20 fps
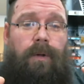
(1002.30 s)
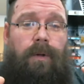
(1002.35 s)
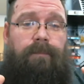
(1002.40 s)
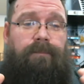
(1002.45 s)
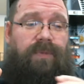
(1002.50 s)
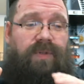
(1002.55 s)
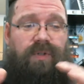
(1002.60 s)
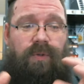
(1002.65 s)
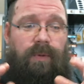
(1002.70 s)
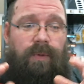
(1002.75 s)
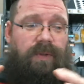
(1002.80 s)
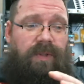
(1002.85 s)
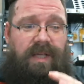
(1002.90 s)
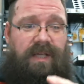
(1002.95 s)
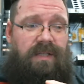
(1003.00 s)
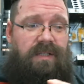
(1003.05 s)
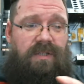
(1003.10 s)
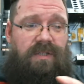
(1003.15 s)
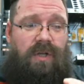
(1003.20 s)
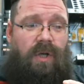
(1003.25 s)
doing
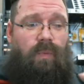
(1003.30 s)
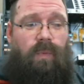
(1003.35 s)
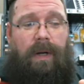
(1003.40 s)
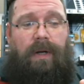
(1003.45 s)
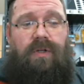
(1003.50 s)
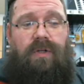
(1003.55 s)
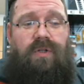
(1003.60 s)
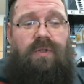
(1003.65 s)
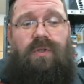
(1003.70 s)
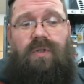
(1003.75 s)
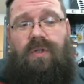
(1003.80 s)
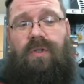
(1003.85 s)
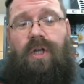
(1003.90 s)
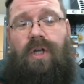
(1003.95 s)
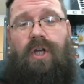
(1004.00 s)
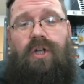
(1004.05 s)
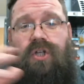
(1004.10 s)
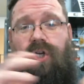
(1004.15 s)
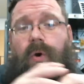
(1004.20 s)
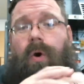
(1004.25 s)
this, why don't you just
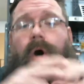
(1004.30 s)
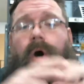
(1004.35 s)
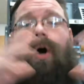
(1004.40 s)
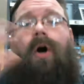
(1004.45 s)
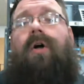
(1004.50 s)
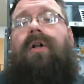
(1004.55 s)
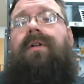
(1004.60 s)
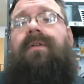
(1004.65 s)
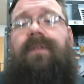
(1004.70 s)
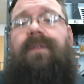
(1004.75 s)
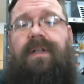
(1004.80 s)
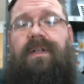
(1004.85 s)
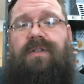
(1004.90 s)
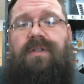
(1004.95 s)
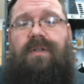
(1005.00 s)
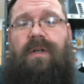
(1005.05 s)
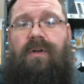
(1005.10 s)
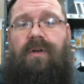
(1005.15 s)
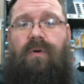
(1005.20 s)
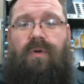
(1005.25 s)
show all of it
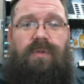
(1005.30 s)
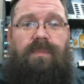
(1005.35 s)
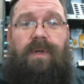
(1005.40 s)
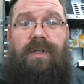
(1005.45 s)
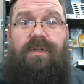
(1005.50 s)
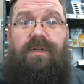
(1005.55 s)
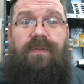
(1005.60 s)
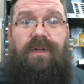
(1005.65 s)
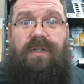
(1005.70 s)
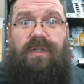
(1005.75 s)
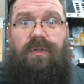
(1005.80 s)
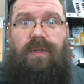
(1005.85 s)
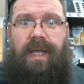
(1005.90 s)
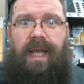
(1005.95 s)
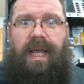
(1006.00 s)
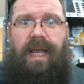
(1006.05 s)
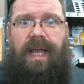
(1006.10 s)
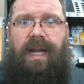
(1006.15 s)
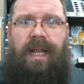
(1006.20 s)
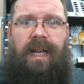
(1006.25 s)
or as much of it as you
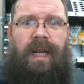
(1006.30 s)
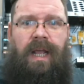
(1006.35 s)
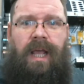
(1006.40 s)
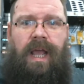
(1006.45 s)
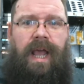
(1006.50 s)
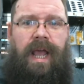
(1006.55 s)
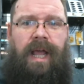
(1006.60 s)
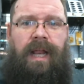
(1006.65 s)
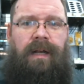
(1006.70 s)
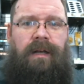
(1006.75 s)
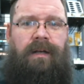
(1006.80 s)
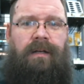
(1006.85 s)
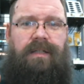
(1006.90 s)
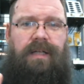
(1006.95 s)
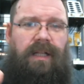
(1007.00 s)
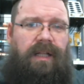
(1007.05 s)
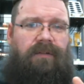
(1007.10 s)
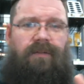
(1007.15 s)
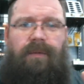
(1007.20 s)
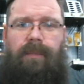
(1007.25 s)
can and
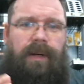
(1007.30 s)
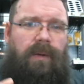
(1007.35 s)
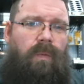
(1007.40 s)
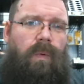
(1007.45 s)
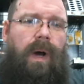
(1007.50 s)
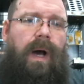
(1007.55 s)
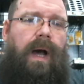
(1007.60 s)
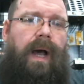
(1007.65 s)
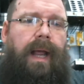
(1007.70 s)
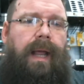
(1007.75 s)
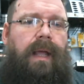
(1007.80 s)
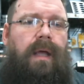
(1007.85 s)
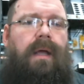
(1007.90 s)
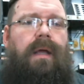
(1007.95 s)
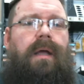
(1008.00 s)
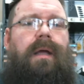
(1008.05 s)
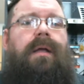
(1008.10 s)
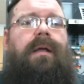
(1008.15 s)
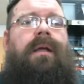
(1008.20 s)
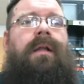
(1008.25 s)
tell everybody why?
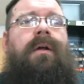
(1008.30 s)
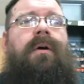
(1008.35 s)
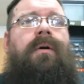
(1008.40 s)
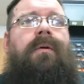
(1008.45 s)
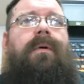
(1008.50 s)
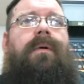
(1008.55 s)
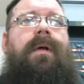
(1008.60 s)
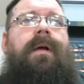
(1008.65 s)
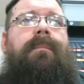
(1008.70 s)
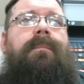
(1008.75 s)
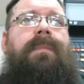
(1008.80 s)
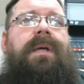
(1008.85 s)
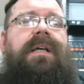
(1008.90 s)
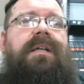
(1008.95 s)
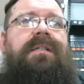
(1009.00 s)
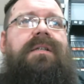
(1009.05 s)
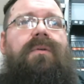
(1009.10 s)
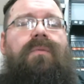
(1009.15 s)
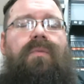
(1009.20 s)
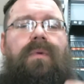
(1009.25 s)

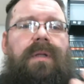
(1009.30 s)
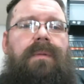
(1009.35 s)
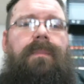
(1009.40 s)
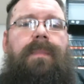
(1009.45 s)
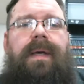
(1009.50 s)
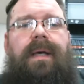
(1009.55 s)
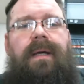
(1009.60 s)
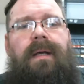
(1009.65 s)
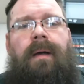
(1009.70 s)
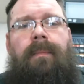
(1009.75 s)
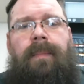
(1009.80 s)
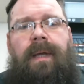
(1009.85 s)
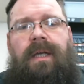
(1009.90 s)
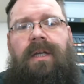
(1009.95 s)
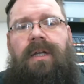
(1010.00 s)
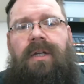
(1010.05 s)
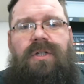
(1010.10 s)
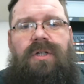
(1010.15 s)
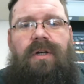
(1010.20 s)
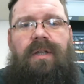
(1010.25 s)
Because they're really big on
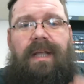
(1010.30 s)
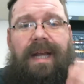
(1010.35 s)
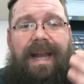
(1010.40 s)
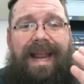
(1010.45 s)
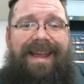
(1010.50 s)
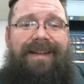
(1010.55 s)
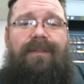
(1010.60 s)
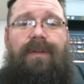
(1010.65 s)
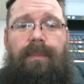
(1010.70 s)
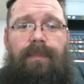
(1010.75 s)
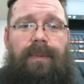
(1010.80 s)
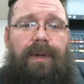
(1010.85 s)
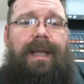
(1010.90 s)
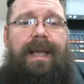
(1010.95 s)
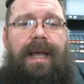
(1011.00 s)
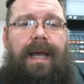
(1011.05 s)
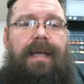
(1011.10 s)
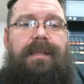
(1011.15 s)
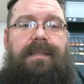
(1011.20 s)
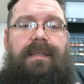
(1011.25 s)
making sure that everybody
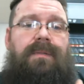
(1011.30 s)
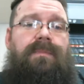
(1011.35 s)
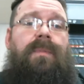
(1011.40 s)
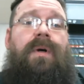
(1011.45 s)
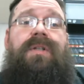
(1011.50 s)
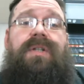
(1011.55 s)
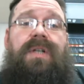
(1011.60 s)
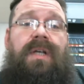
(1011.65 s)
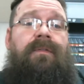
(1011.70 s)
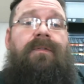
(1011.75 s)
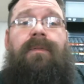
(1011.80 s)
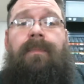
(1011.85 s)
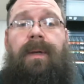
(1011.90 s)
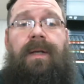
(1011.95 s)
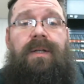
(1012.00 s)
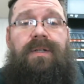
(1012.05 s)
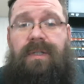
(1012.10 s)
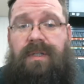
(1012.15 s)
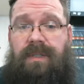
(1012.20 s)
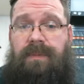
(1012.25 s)
has as much
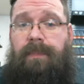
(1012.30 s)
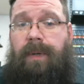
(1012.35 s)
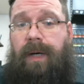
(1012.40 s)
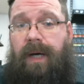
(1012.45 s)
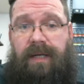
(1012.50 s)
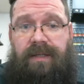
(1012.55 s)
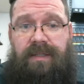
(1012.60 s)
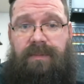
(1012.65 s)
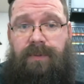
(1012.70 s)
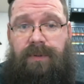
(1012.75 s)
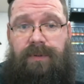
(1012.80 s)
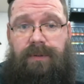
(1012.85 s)
information as possible.